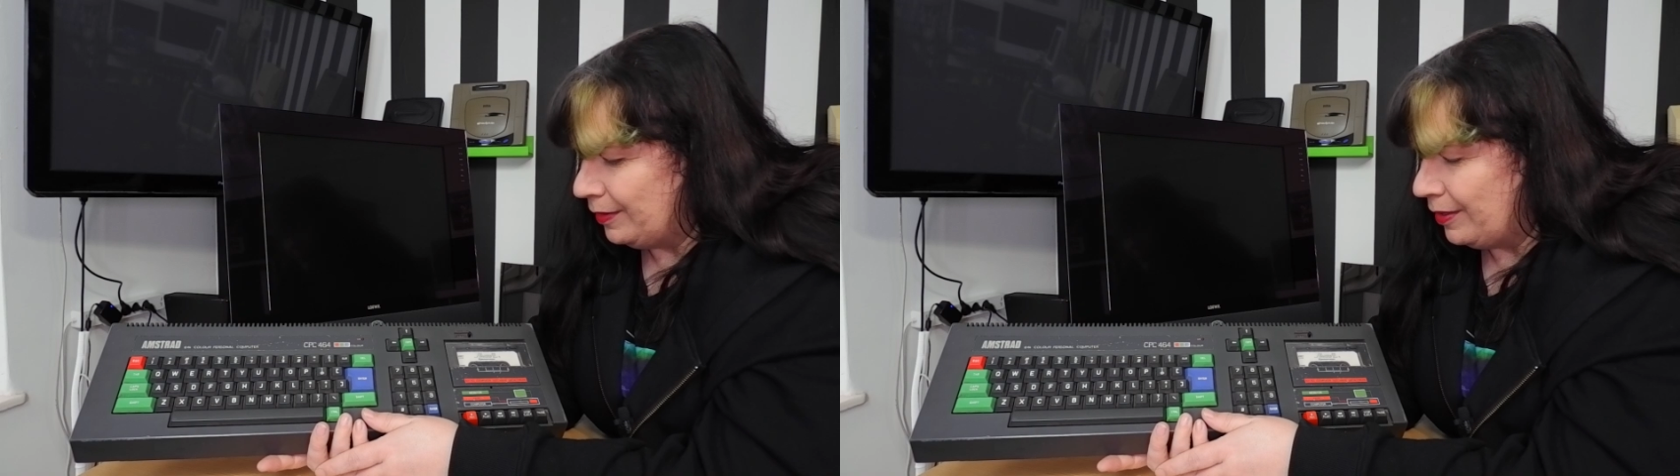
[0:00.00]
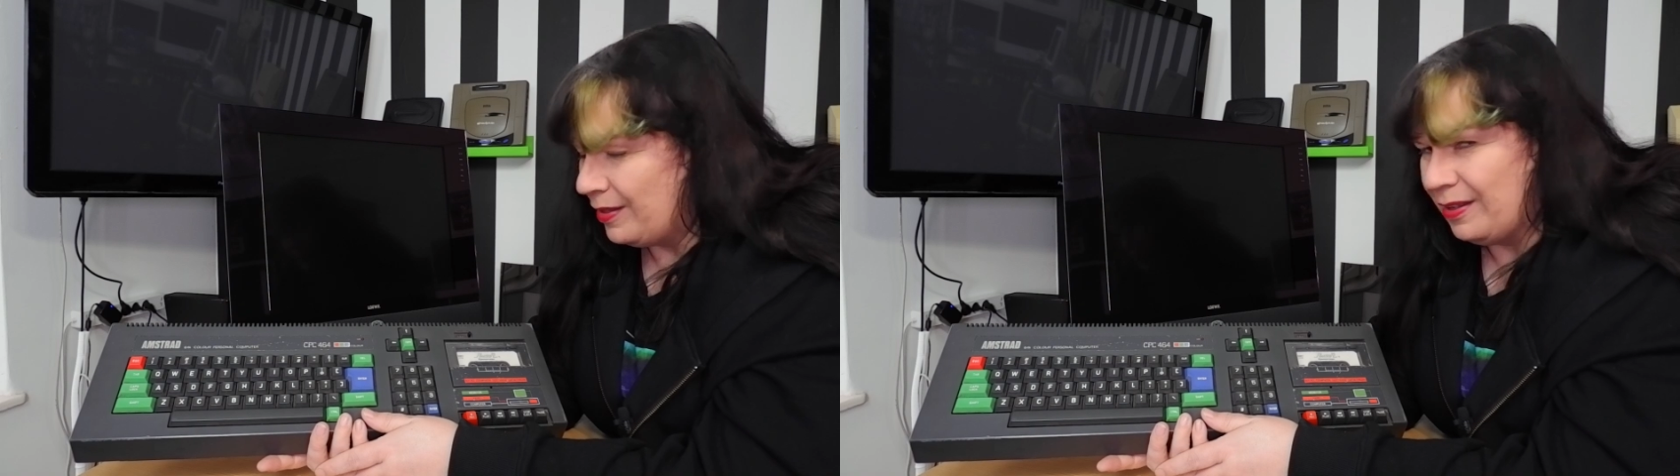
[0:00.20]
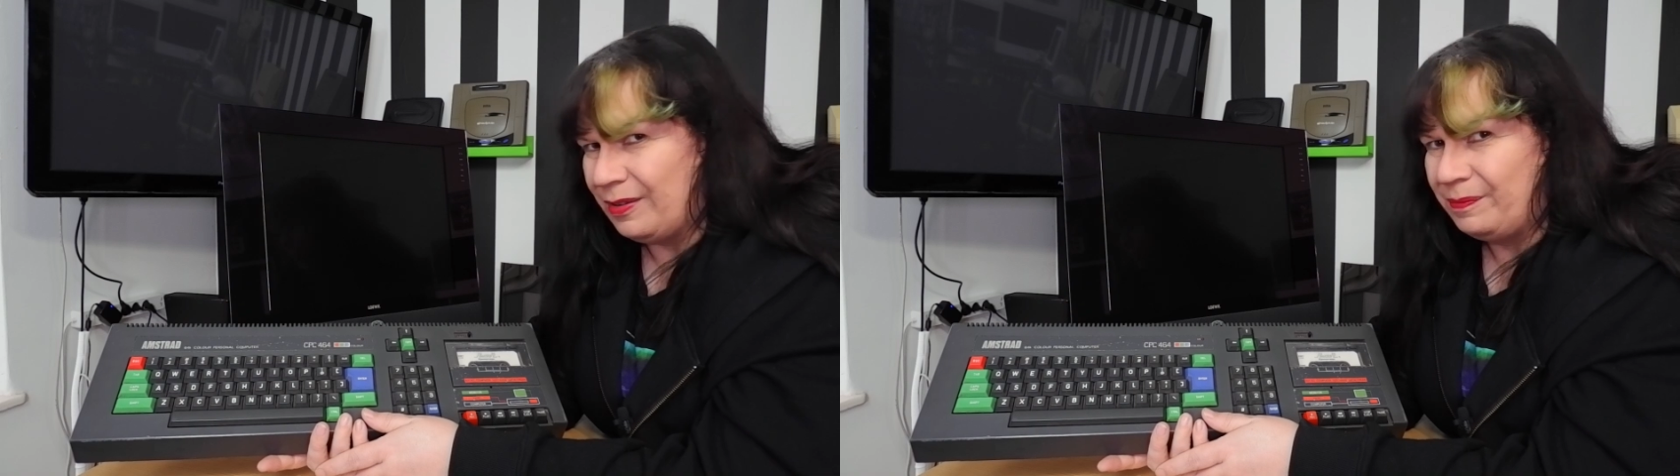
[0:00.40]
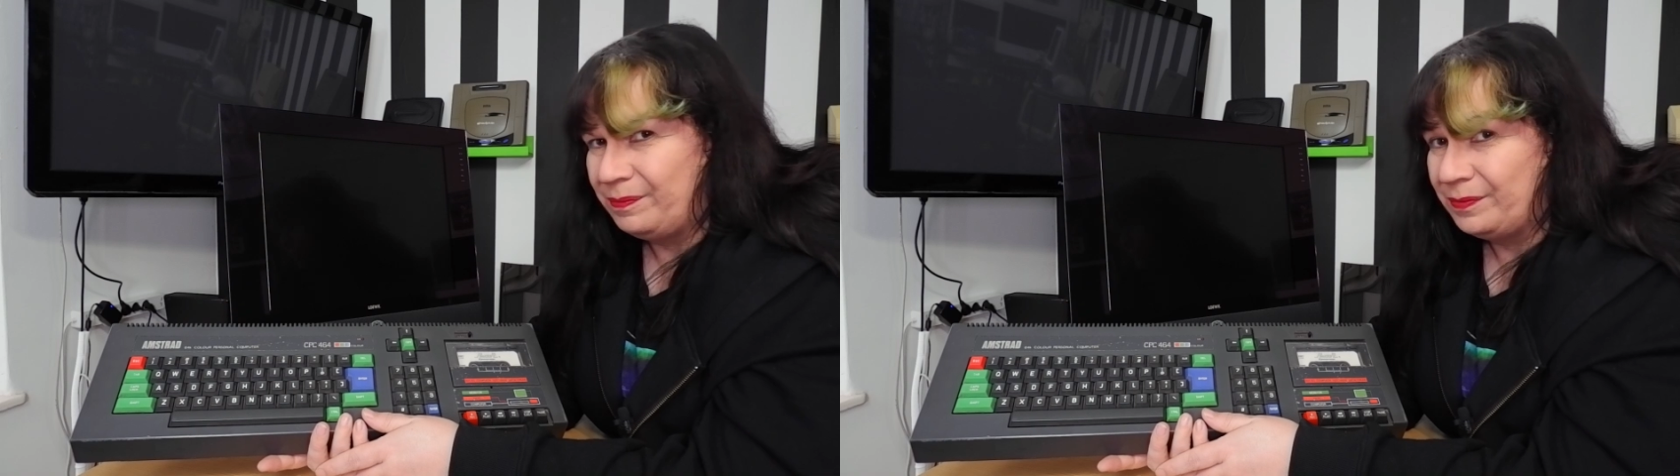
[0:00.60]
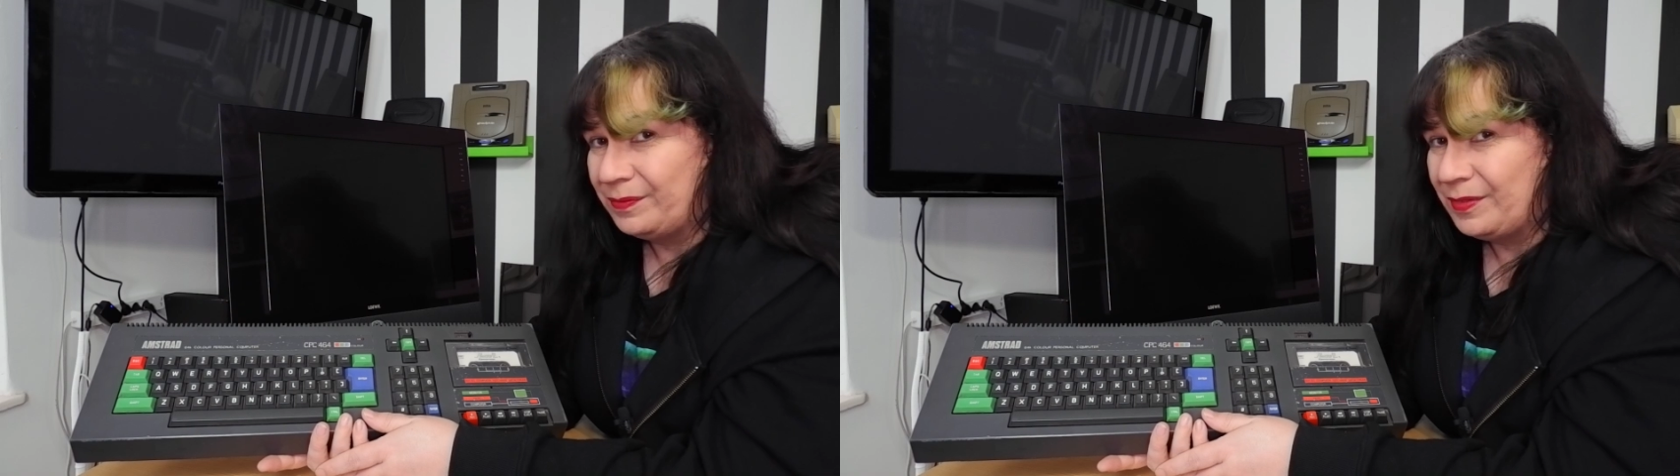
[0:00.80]
Still,
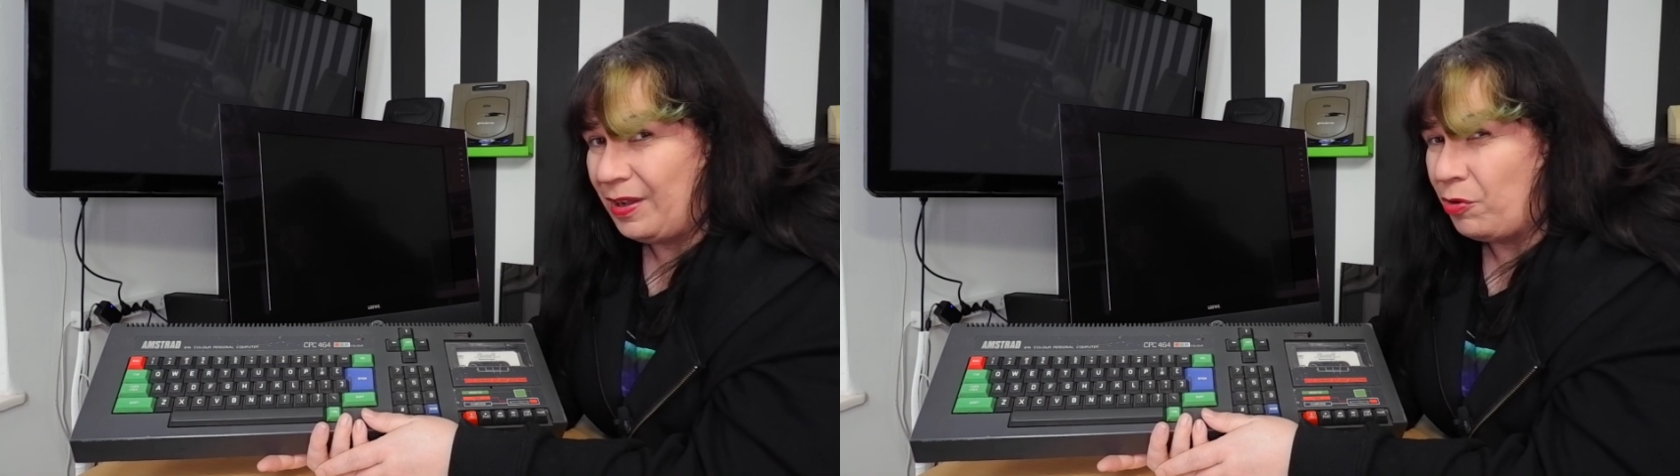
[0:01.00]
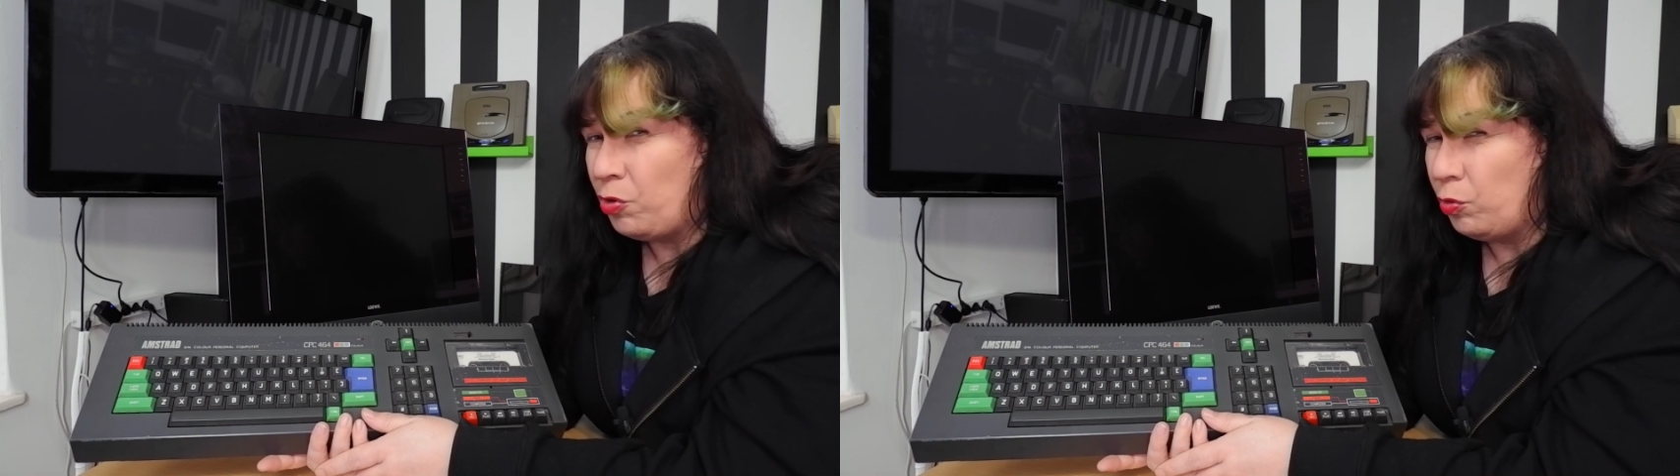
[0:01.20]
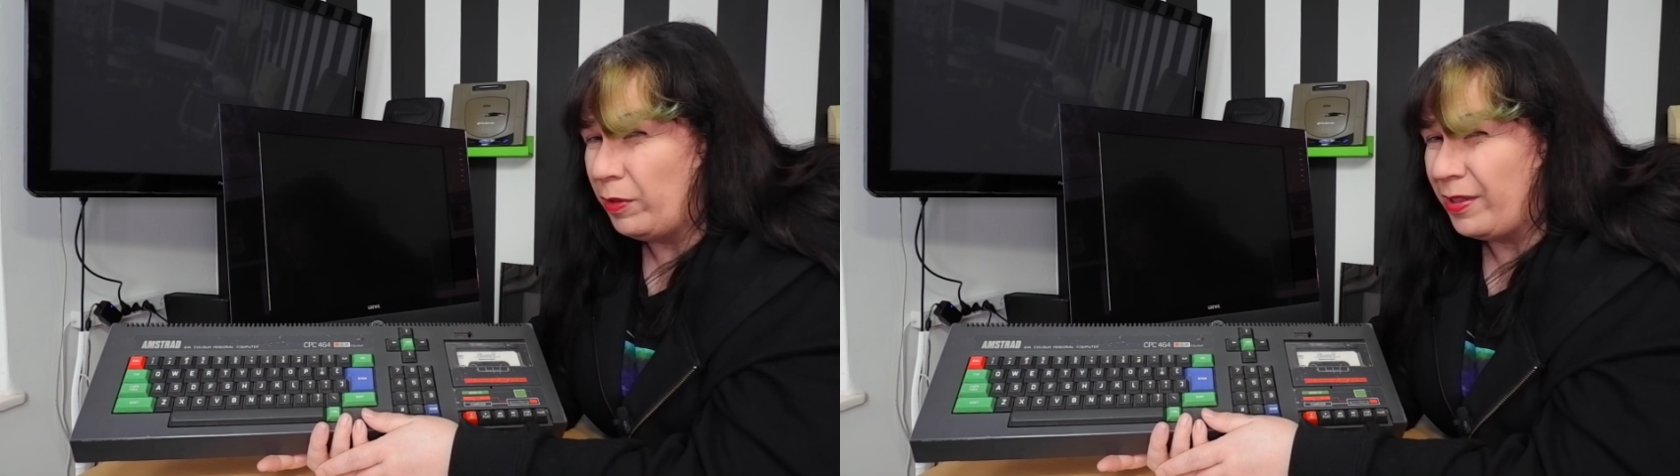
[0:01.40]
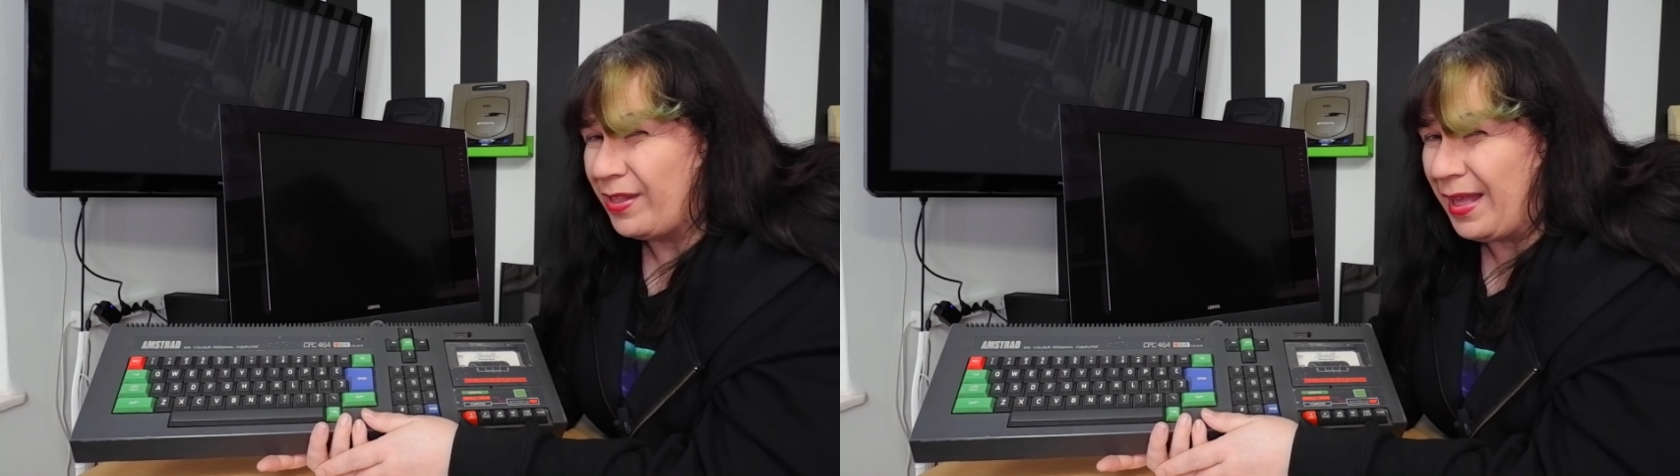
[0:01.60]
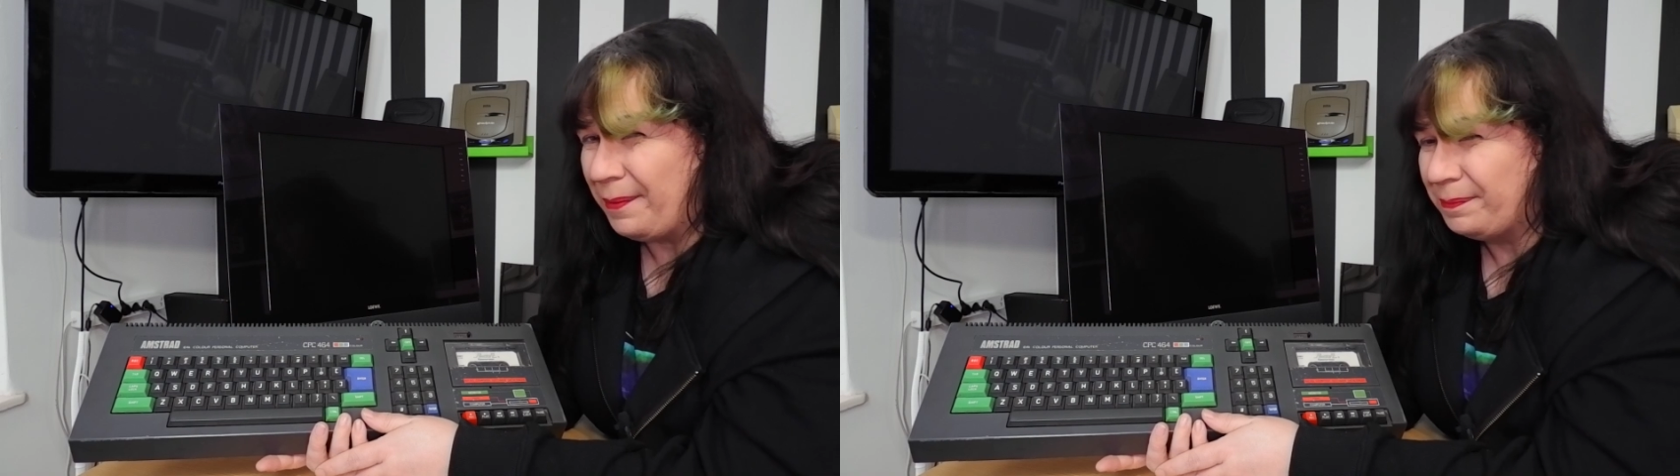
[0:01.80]
cool as
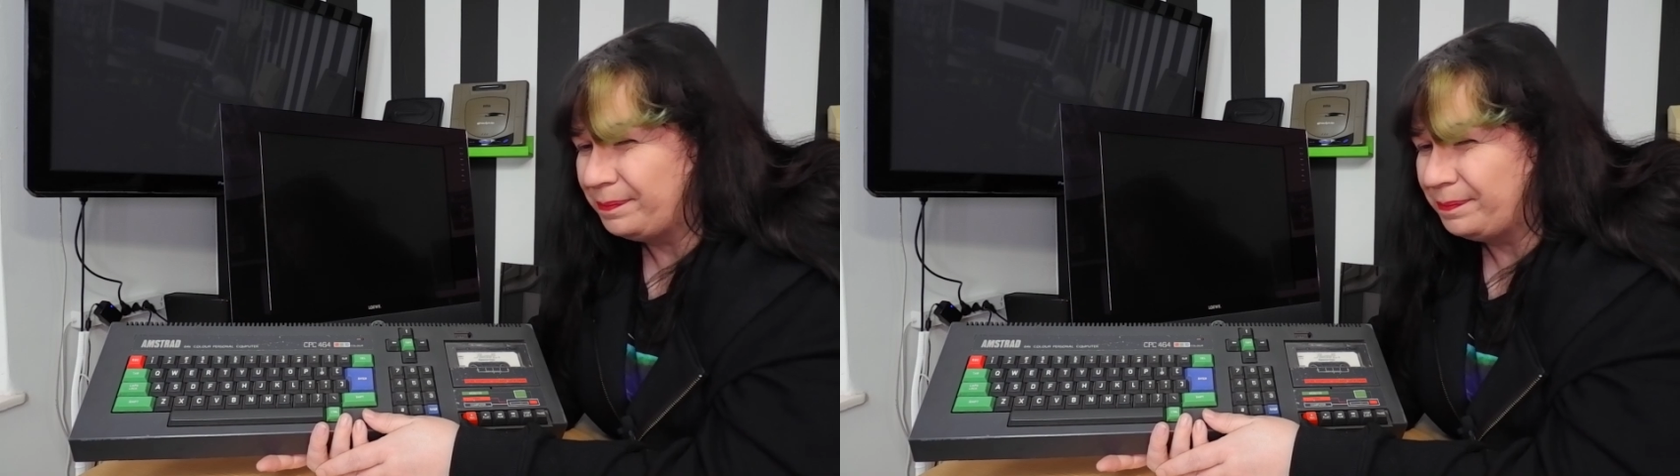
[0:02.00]
that.